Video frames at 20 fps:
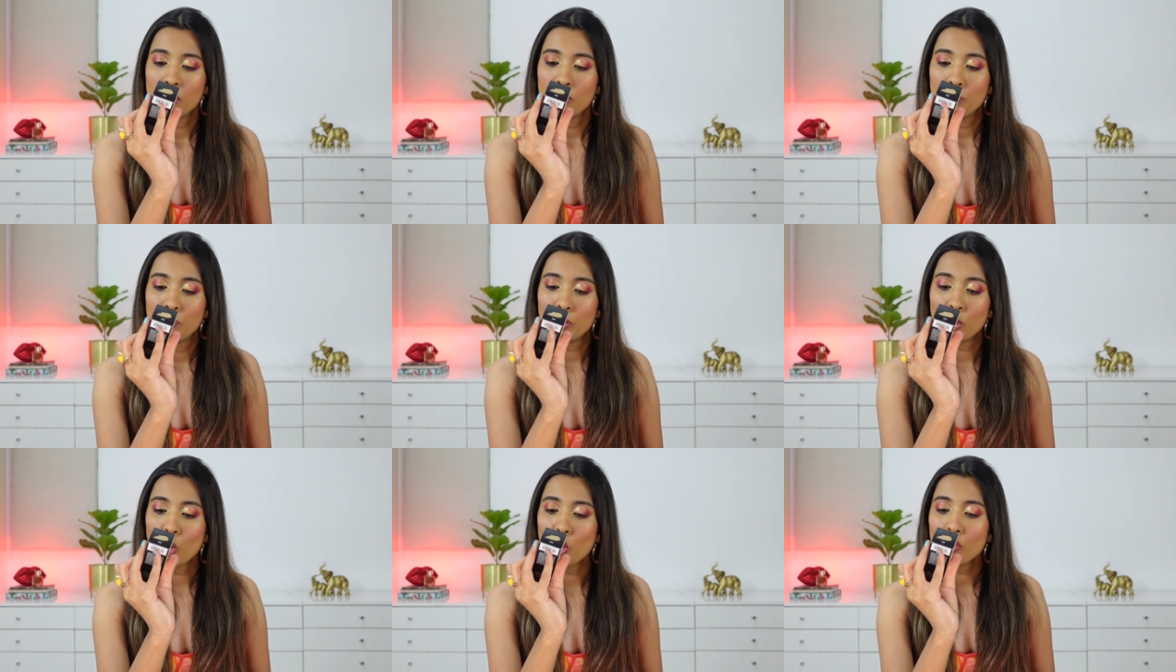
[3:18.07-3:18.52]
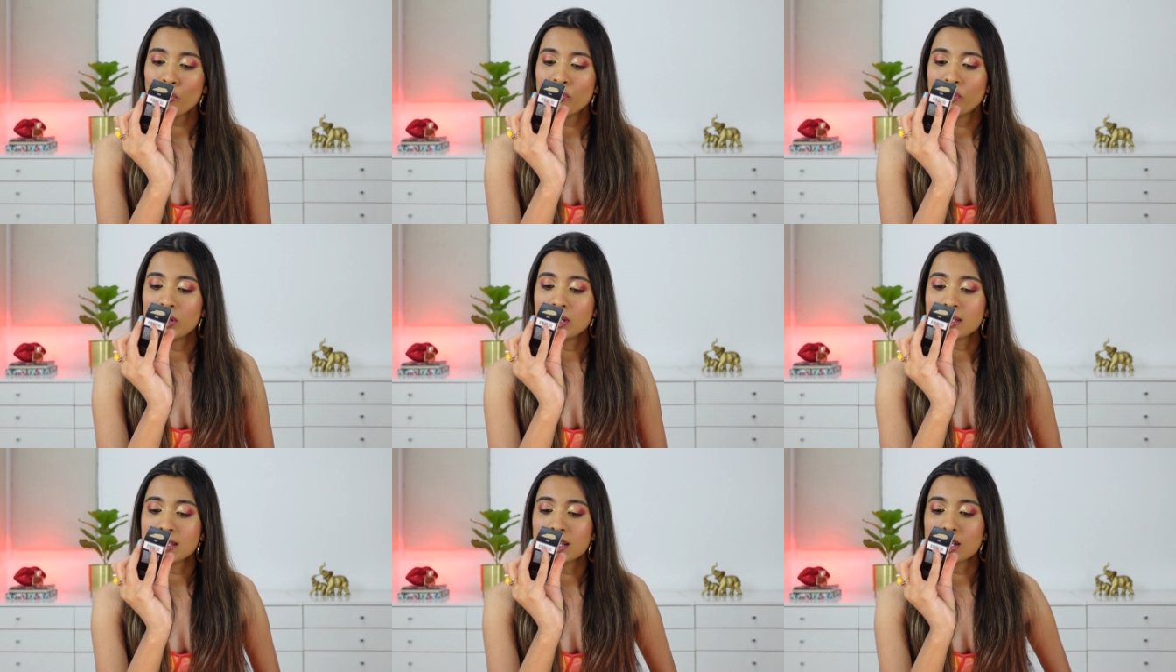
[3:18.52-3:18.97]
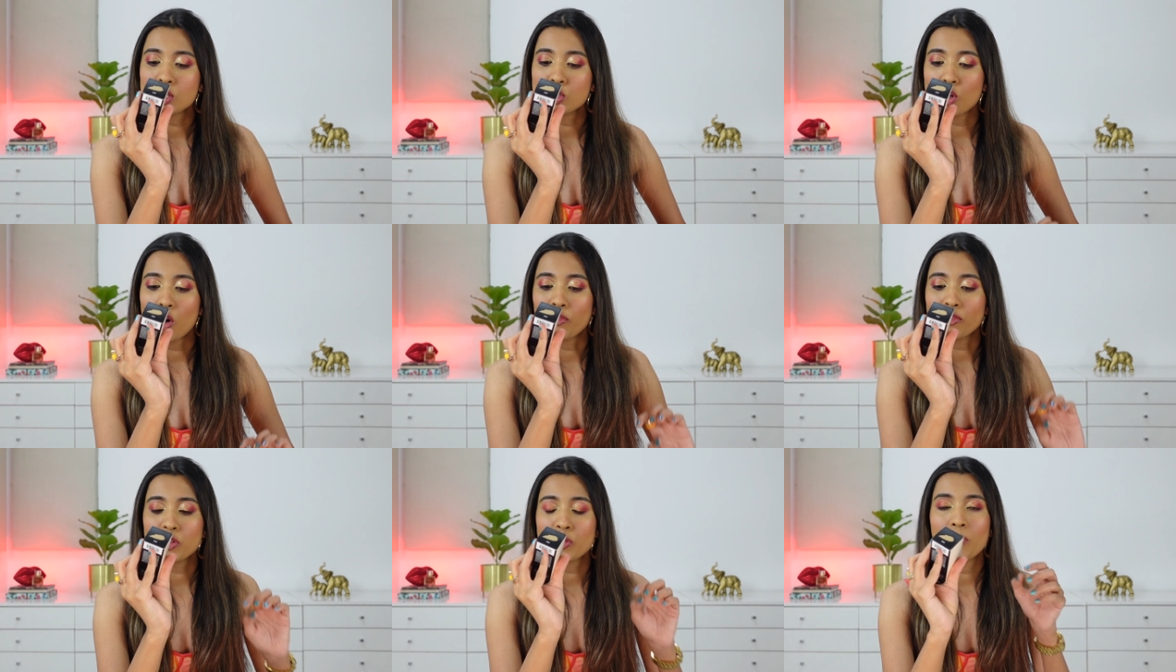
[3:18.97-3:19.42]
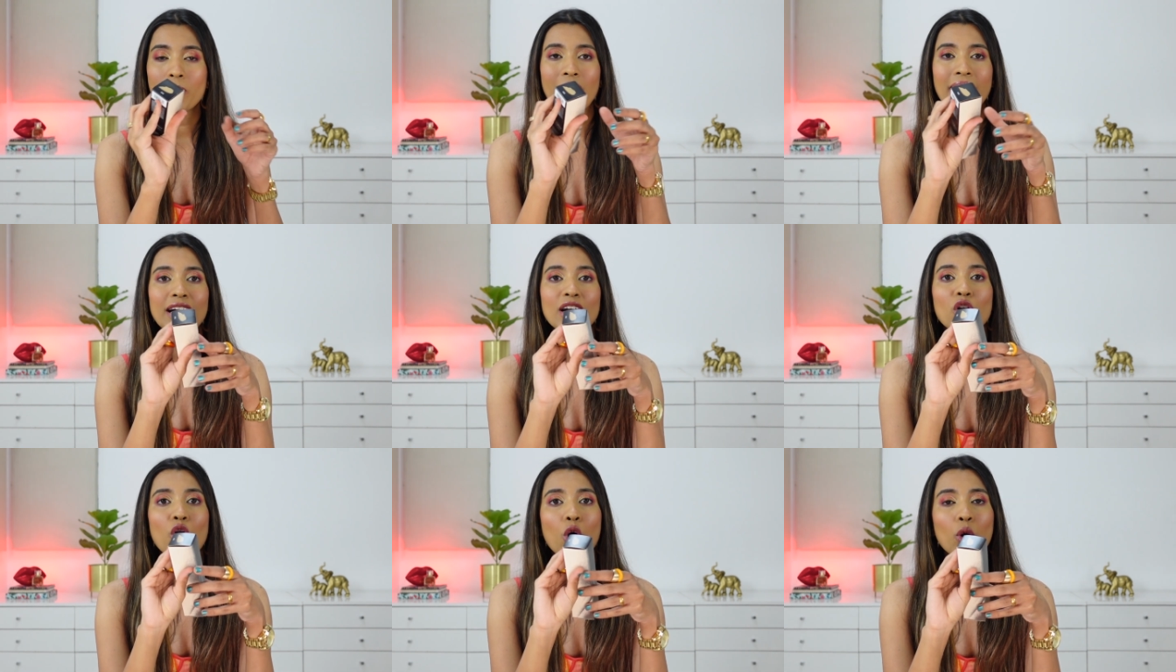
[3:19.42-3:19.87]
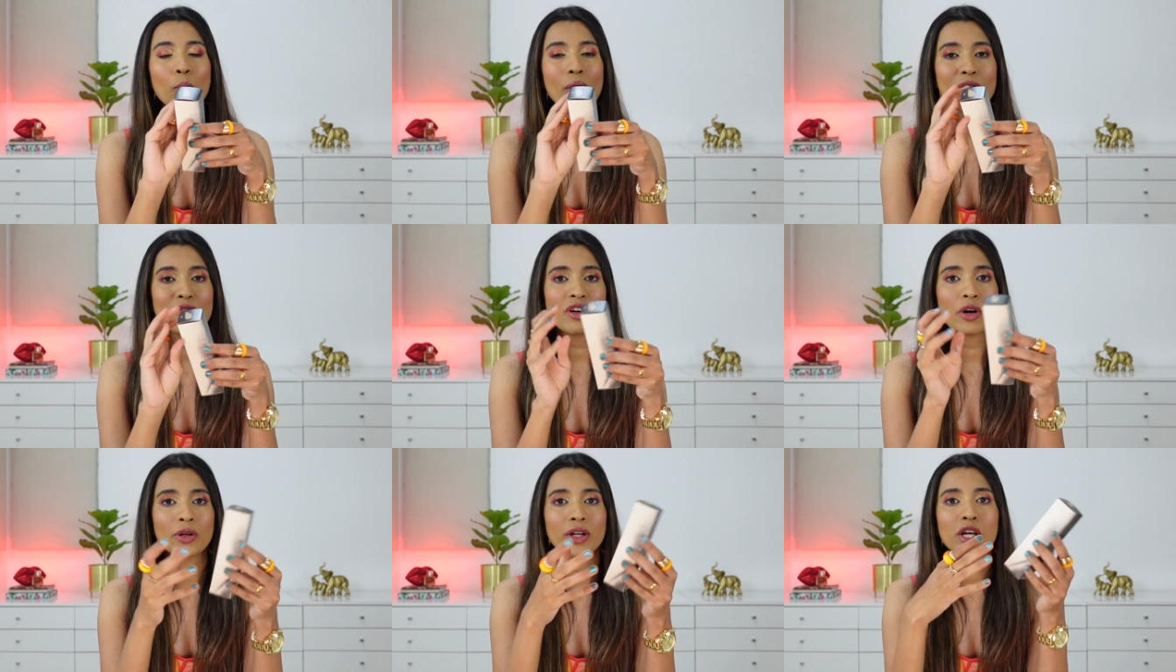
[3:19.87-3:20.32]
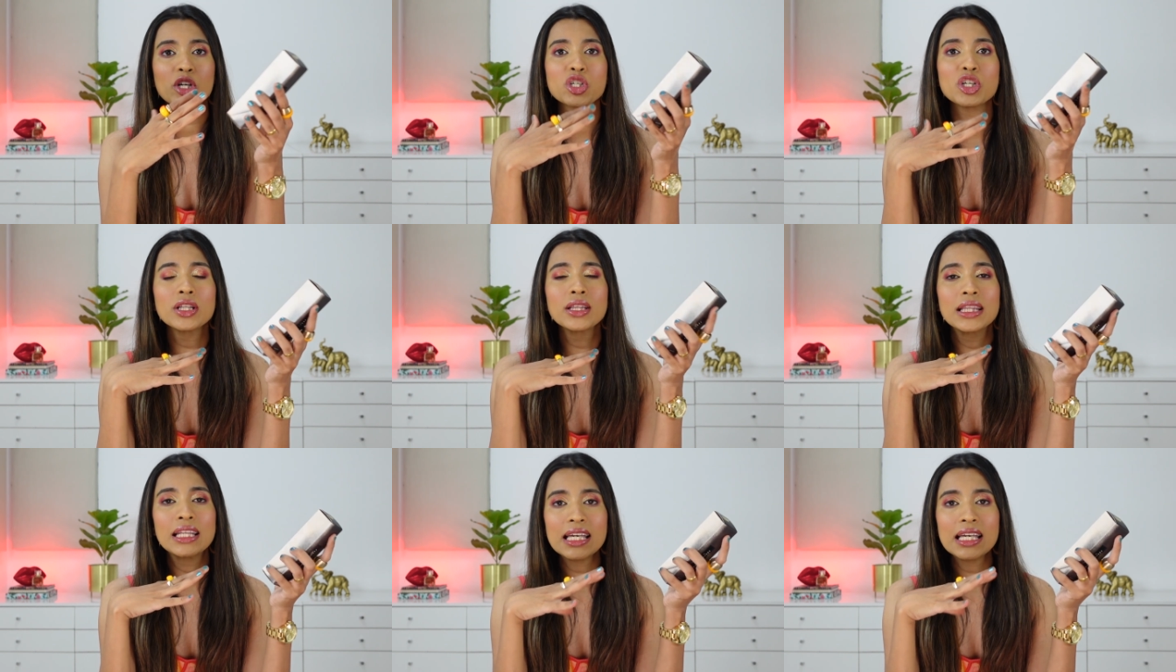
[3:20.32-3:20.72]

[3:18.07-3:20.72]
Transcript: Pro Filter Soft Matte Longwear Foundation.